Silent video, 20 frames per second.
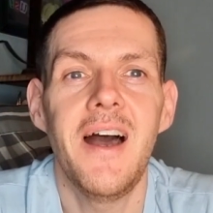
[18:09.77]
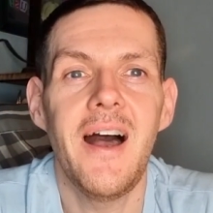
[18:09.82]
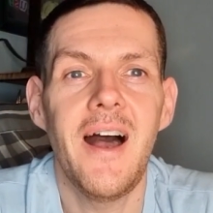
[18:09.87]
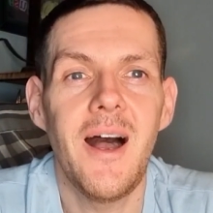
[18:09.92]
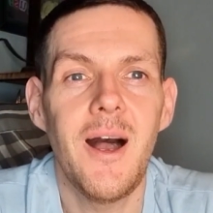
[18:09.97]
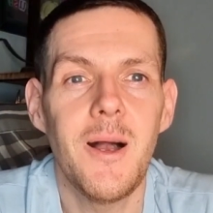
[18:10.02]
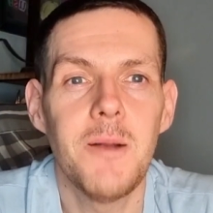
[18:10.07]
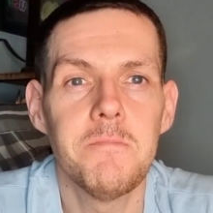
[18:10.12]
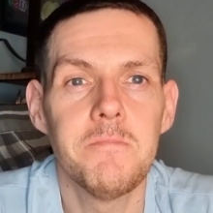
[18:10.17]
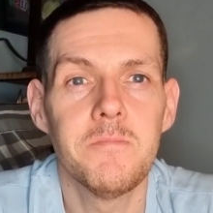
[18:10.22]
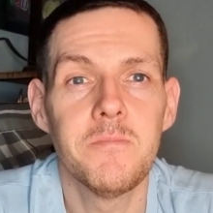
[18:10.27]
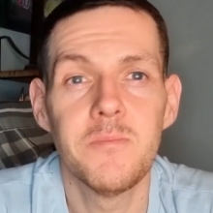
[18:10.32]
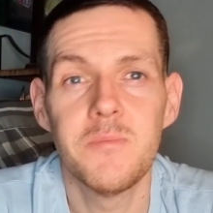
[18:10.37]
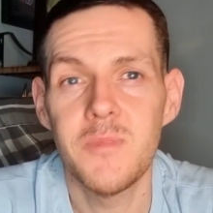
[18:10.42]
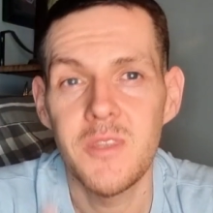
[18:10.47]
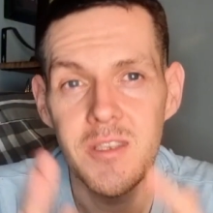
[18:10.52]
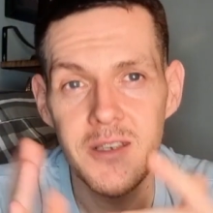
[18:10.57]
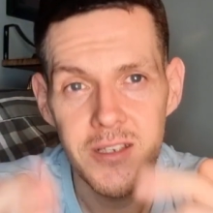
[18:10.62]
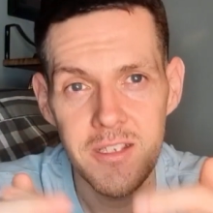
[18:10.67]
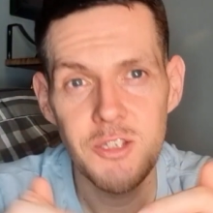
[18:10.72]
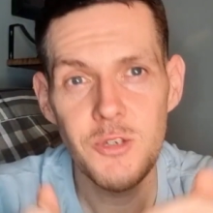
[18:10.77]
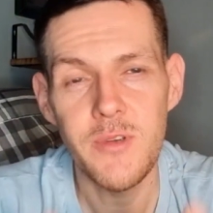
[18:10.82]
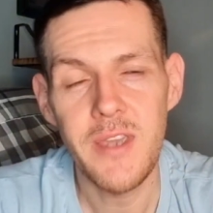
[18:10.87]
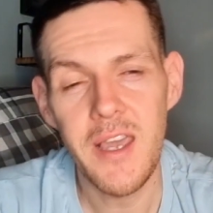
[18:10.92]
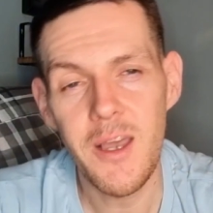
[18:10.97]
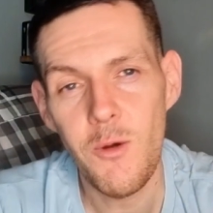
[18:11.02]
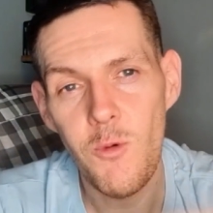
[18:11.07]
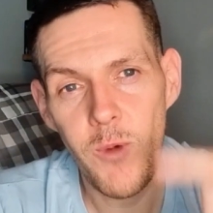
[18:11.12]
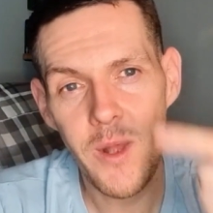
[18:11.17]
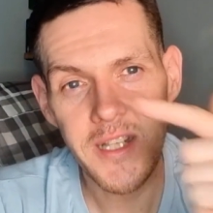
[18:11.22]
um, so
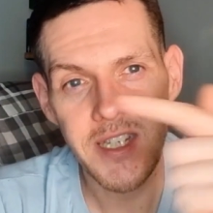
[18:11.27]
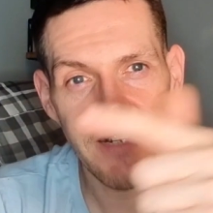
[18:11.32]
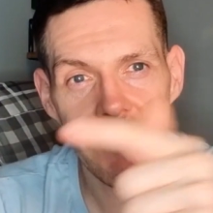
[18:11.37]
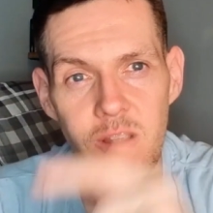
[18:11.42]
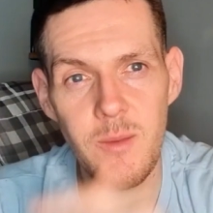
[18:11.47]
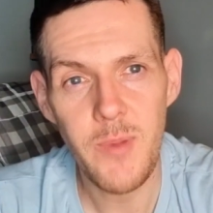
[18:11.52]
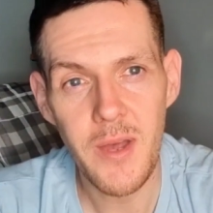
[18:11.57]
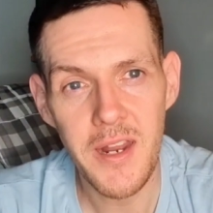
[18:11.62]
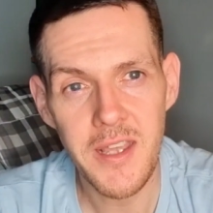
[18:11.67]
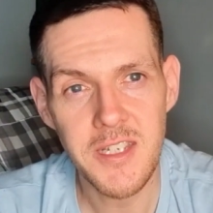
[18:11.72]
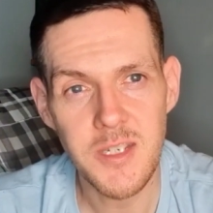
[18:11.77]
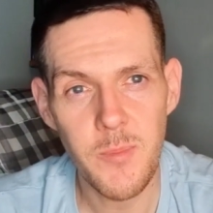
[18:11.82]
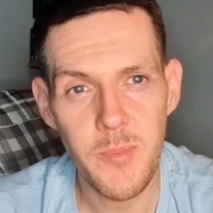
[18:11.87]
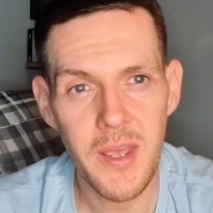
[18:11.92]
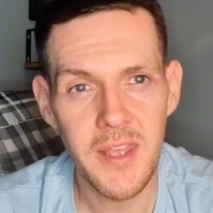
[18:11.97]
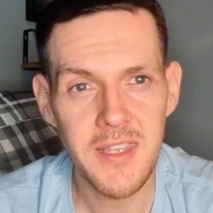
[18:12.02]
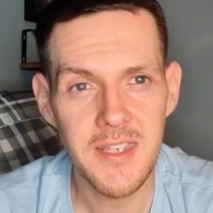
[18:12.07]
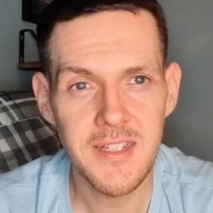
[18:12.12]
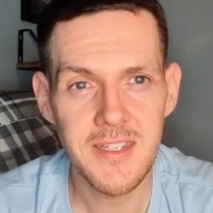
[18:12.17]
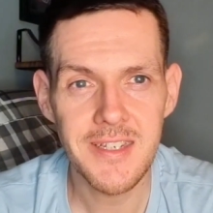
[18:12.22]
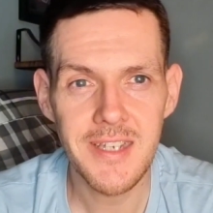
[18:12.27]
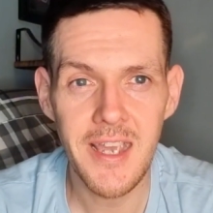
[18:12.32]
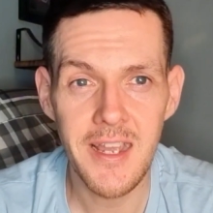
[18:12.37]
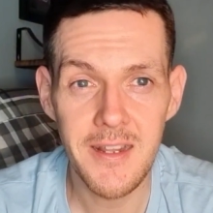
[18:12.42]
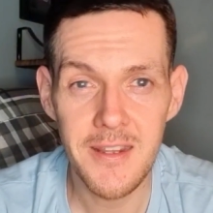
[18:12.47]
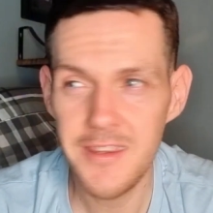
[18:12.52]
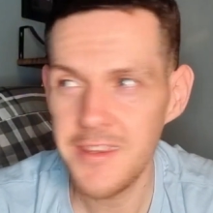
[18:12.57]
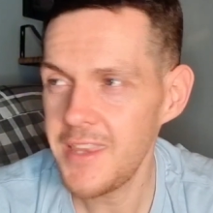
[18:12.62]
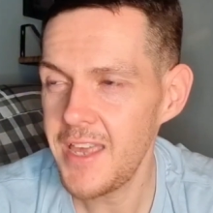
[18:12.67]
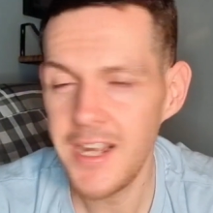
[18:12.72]
yeah, what's everybody's opinions?
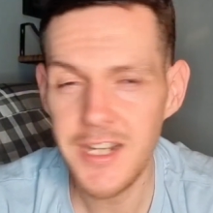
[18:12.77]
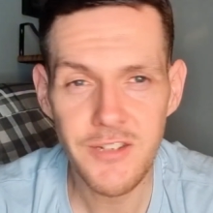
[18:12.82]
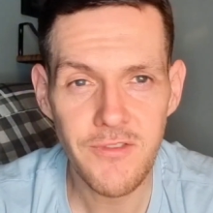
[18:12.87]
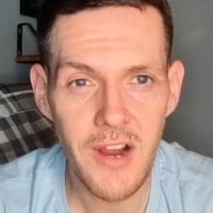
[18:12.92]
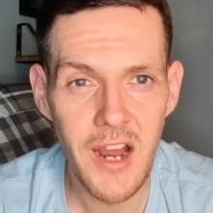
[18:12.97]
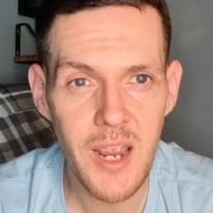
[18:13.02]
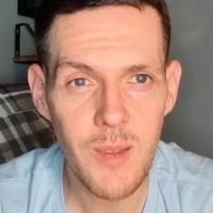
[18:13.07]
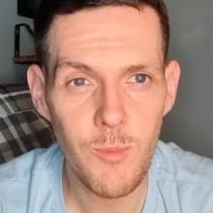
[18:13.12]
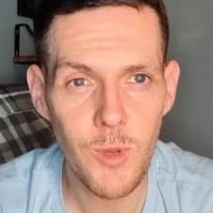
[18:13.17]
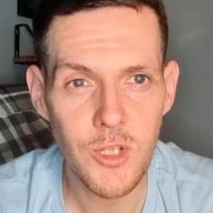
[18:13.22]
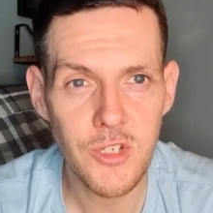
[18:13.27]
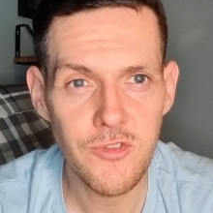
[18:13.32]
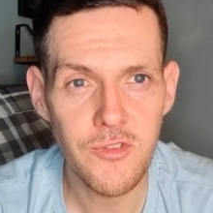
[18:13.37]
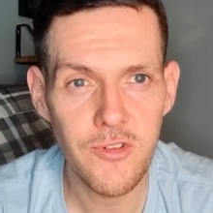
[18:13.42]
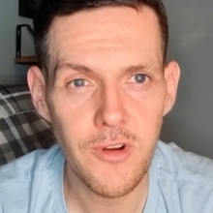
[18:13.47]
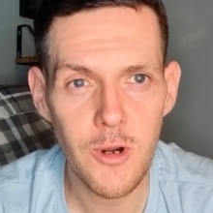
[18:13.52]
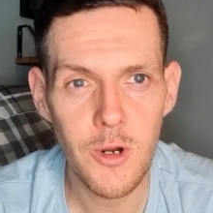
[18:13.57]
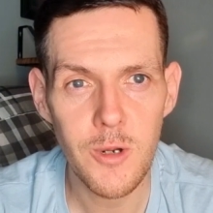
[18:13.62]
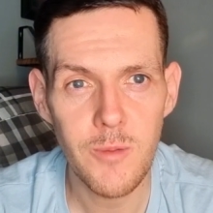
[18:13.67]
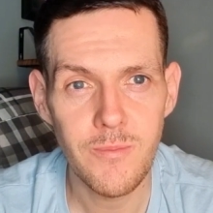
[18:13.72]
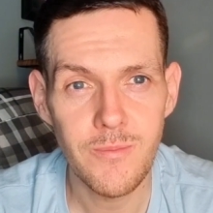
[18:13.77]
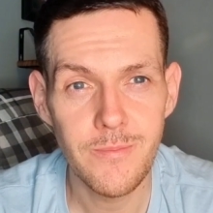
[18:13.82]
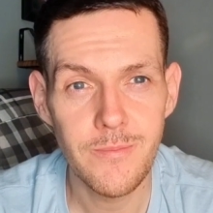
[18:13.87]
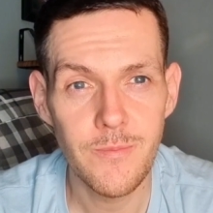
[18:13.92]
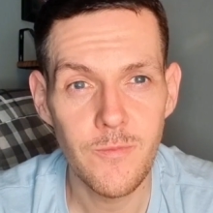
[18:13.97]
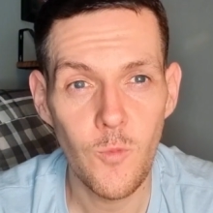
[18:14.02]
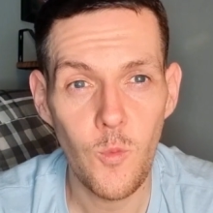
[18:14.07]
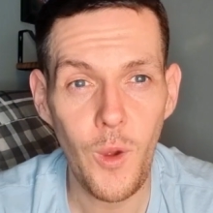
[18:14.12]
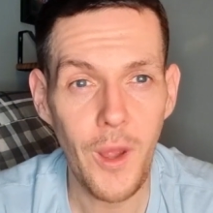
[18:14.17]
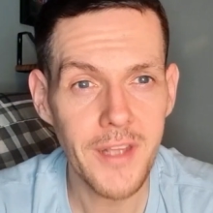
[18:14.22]
And thanks very much for
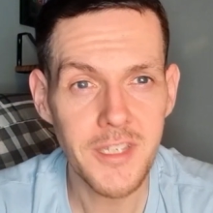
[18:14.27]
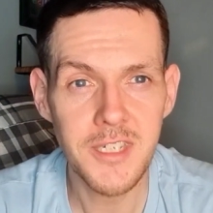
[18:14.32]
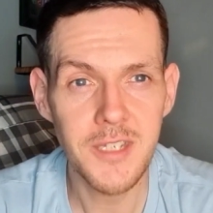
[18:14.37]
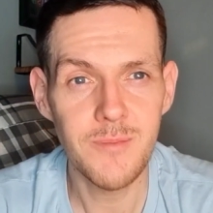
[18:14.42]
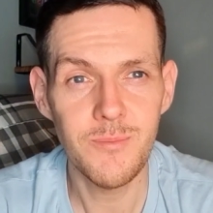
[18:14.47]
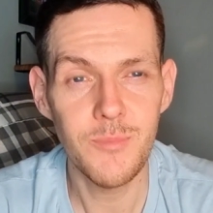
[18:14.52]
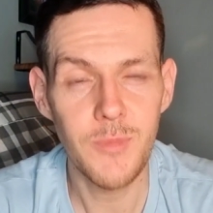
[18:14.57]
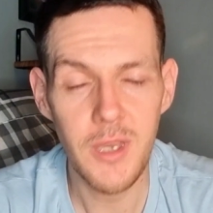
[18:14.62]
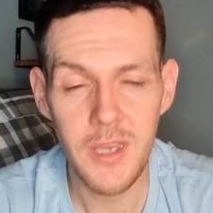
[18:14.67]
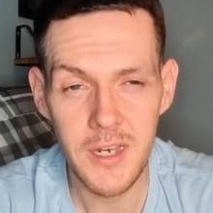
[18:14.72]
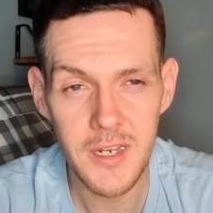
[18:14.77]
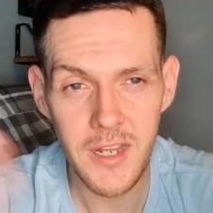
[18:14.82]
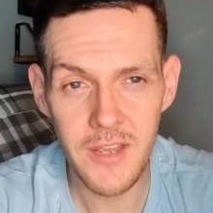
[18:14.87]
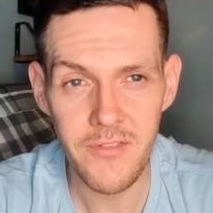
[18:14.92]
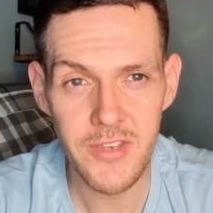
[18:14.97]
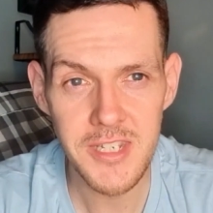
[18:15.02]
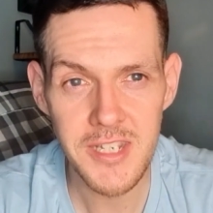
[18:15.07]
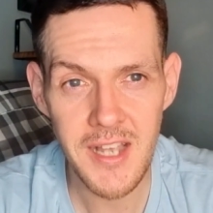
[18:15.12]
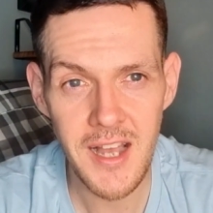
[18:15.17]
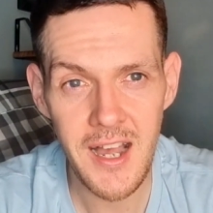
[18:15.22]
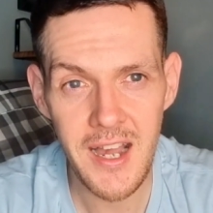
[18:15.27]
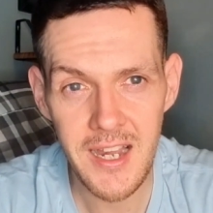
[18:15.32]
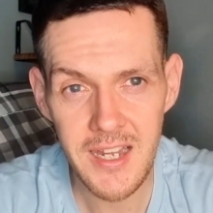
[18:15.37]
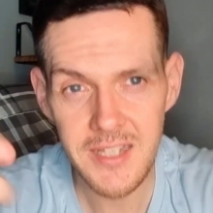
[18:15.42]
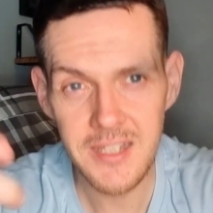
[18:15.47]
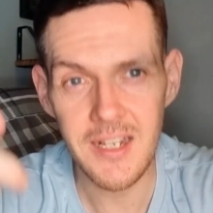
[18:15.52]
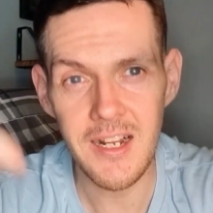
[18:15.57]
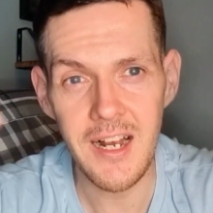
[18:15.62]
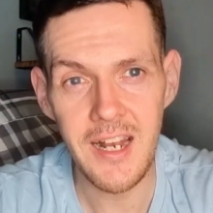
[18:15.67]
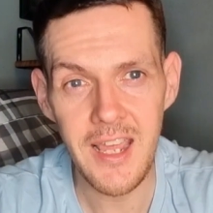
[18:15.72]
watching and if you
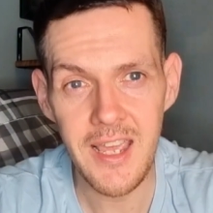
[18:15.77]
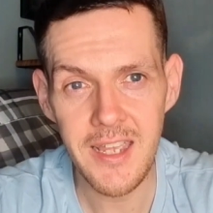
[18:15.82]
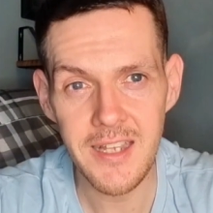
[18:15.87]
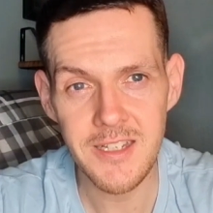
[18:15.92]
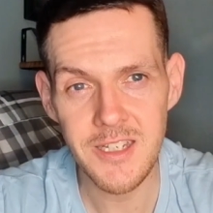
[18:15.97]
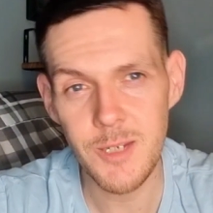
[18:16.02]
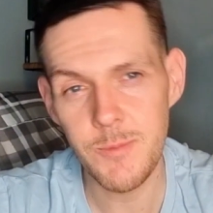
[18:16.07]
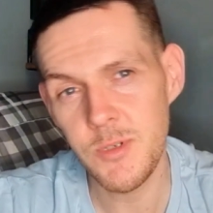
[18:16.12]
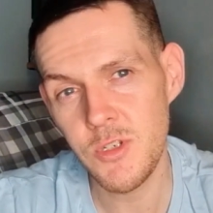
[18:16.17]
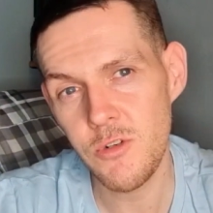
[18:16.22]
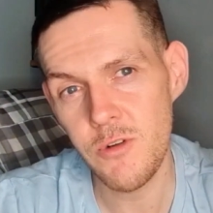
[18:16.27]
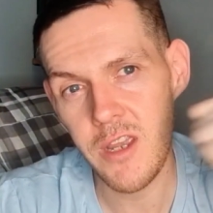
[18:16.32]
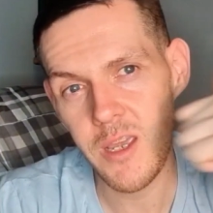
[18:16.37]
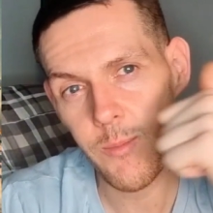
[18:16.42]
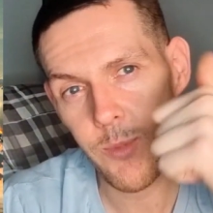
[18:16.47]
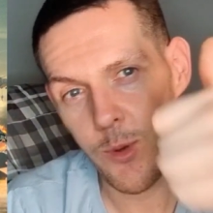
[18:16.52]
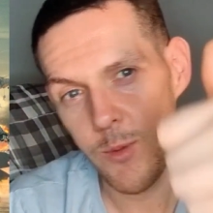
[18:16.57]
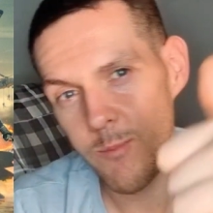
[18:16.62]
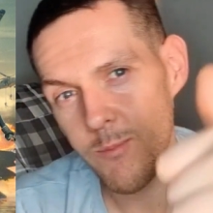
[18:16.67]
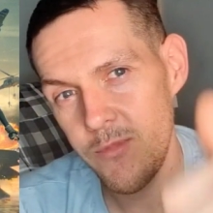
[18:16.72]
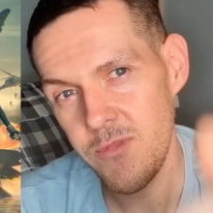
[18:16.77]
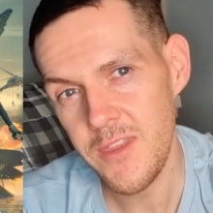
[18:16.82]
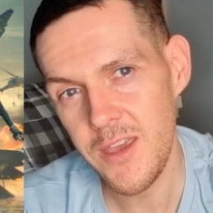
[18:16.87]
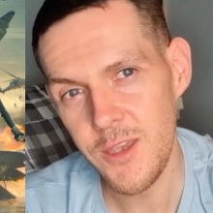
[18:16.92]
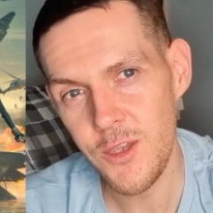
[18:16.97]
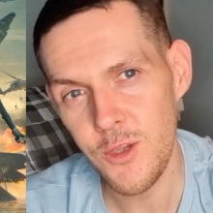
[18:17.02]
can't like and subscribe thank